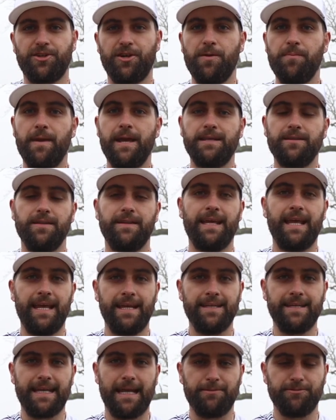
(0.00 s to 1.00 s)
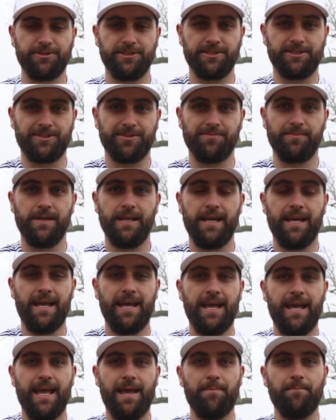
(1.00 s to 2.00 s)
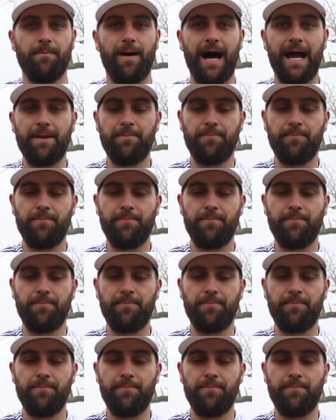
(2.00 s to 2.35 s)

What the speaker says: going to make to the handicap system, in my